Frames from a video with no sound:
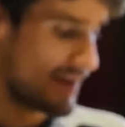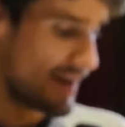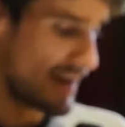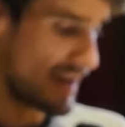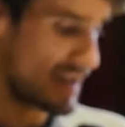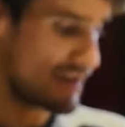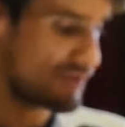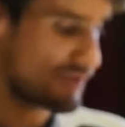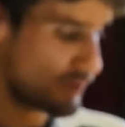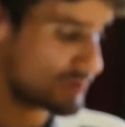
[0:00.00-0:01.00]
a
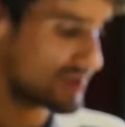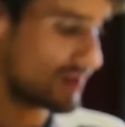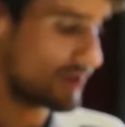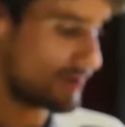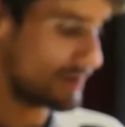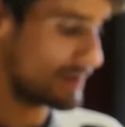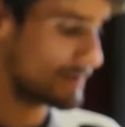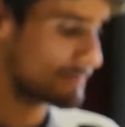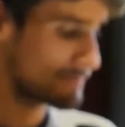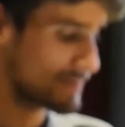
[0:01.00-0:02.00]
filter on.
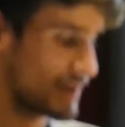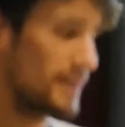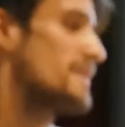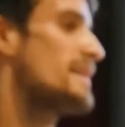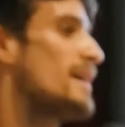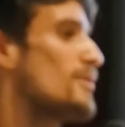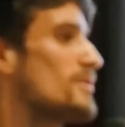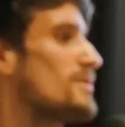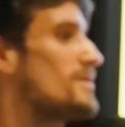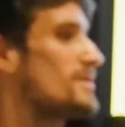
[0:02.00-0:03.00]

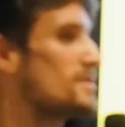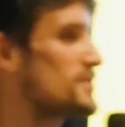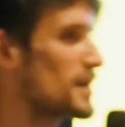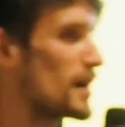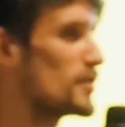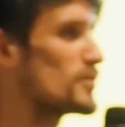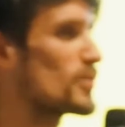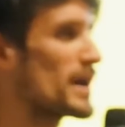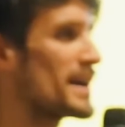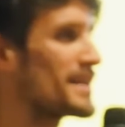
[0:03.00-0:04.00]
Now,
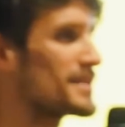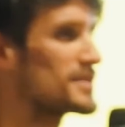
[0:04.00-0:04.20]
when